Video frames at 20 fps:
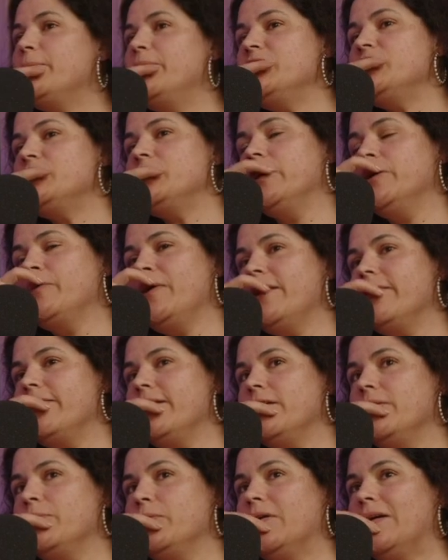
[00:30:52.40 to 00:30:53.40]
but I
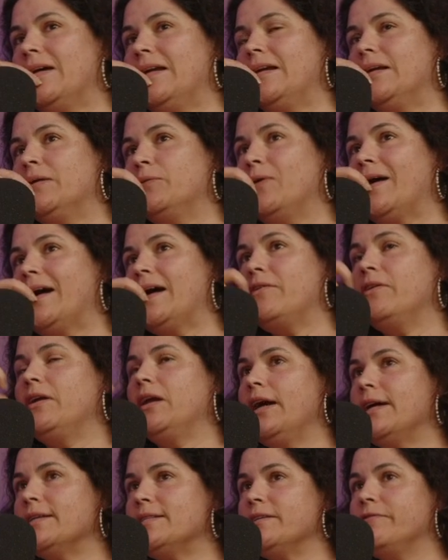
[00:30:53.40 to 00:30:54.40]
think where
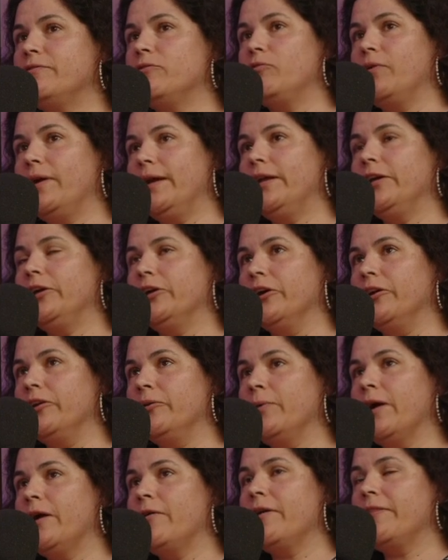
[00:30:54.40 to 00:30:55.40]
Alertive are really good
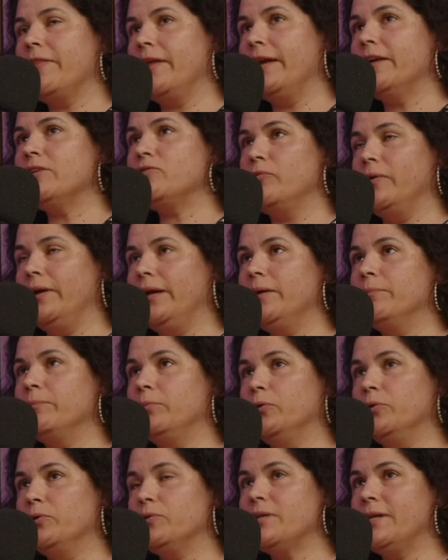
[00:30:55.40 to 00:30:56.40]
and where I think it's really
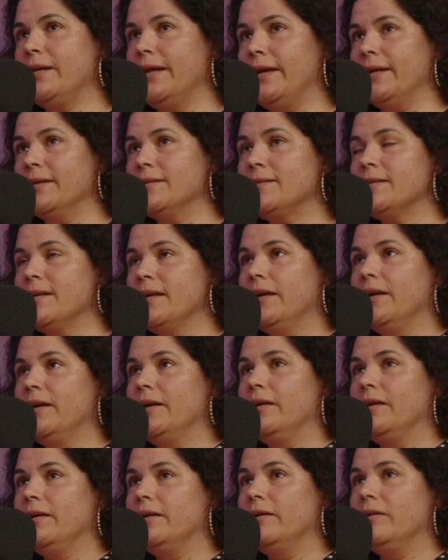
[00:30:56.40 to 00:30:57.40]
important is
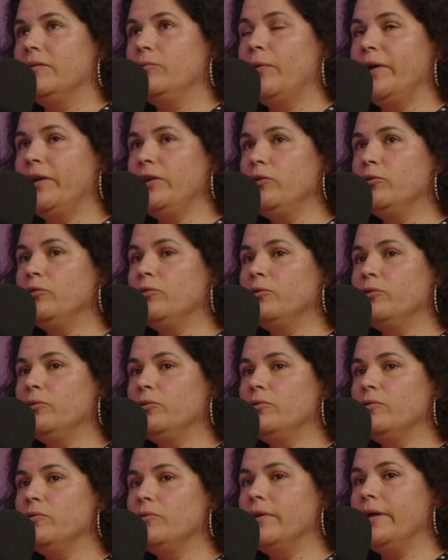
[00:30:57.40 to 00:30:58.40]
when
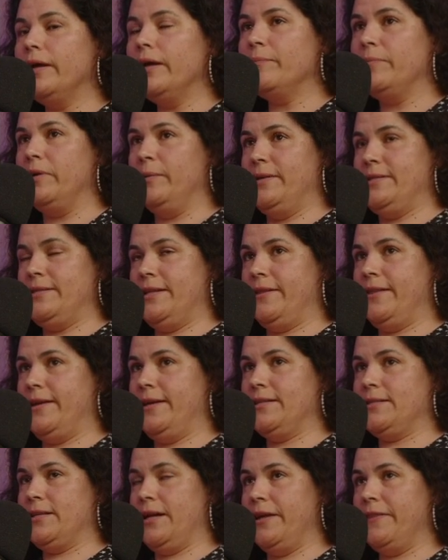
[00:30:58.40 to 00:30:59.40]
you're implementing
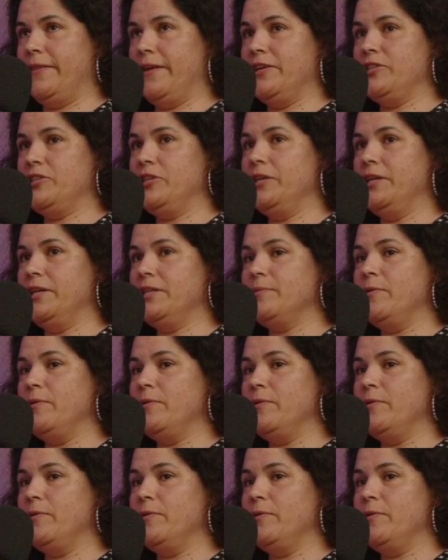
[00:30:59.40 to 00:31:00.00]
things like this, you need